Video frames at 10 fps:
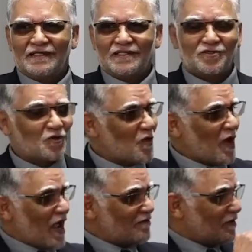Do you
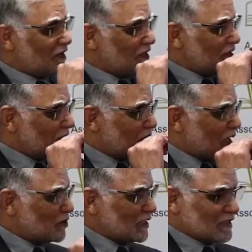have
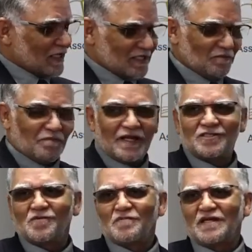processes in place
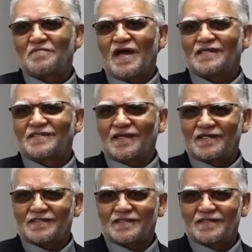to minimize the
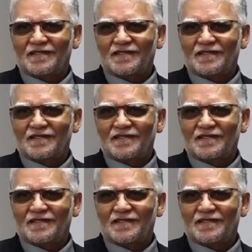risk?